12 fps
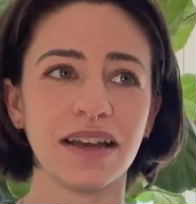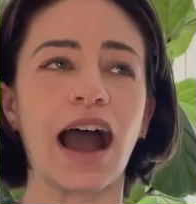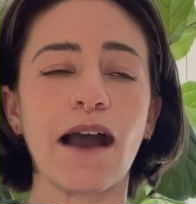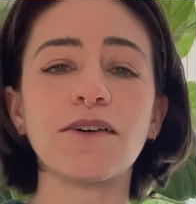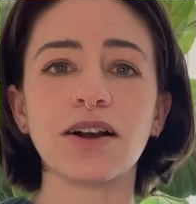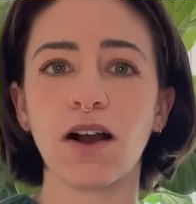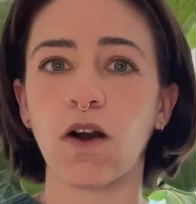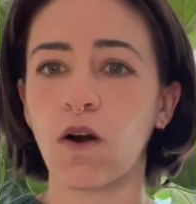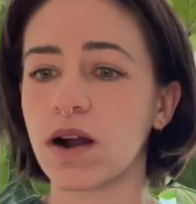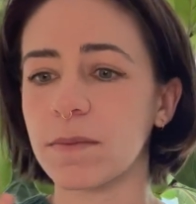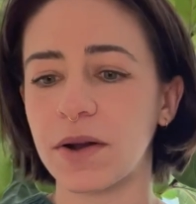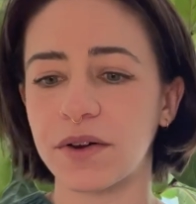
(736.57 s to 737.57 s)
our
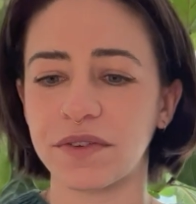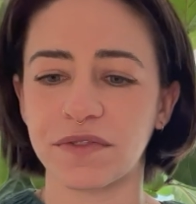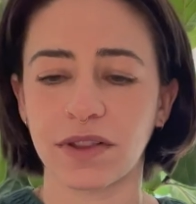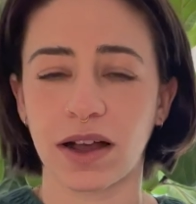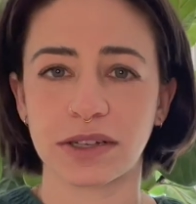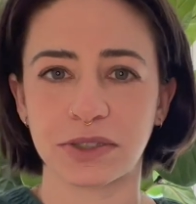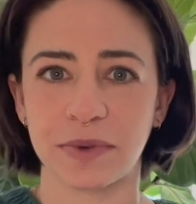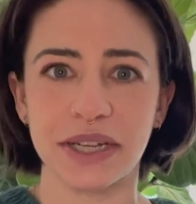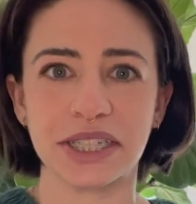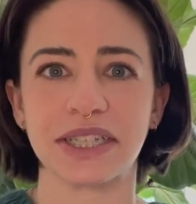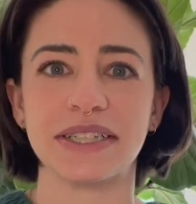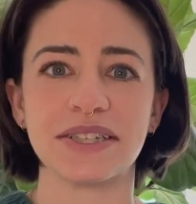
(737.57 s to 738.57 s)
hormone
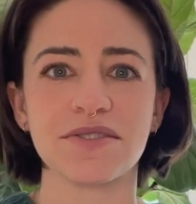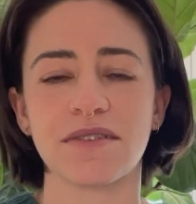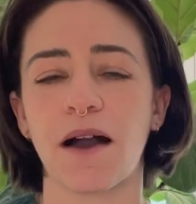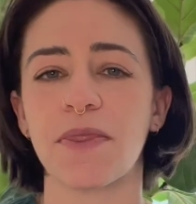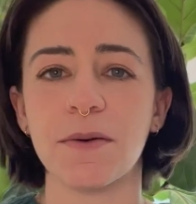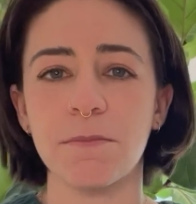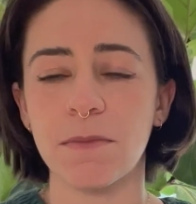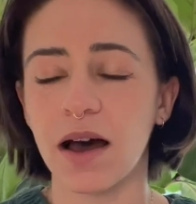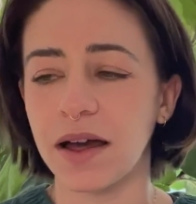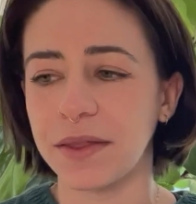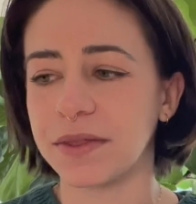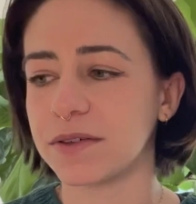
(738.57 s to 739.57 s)
fluctuations throughout the
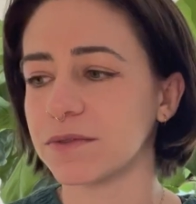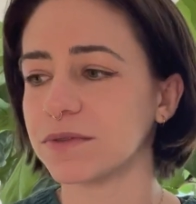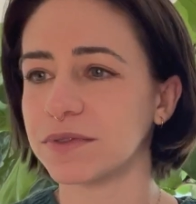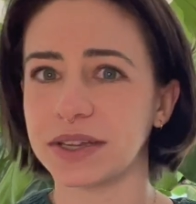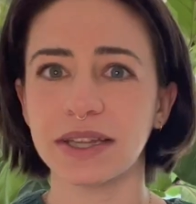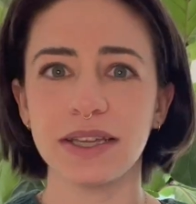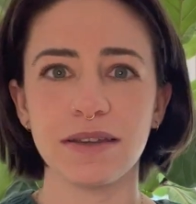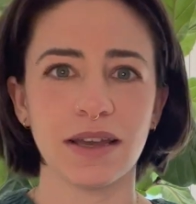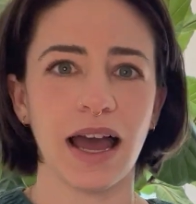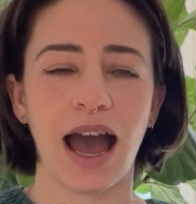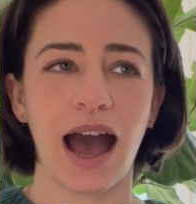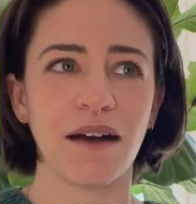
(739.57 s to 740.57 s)
month really
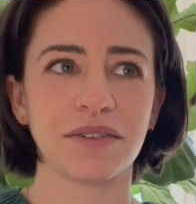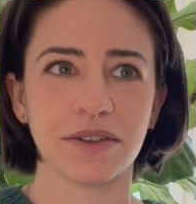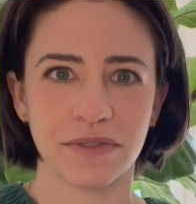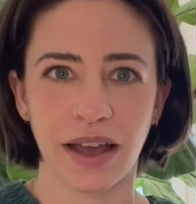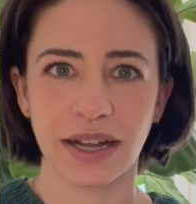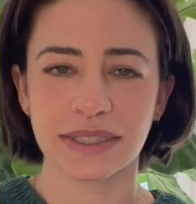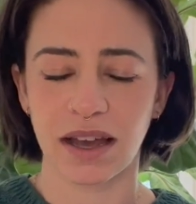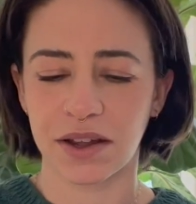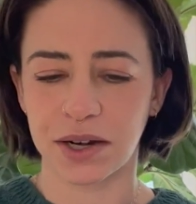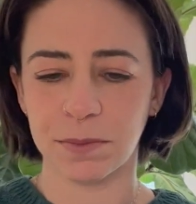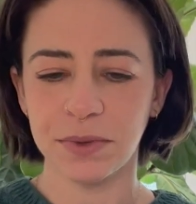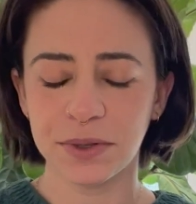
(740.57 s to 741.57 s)
have an effect on
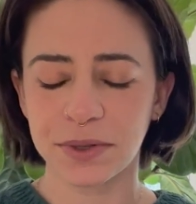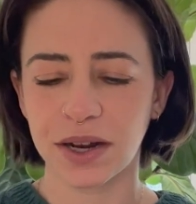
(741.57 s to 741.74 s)
our mood,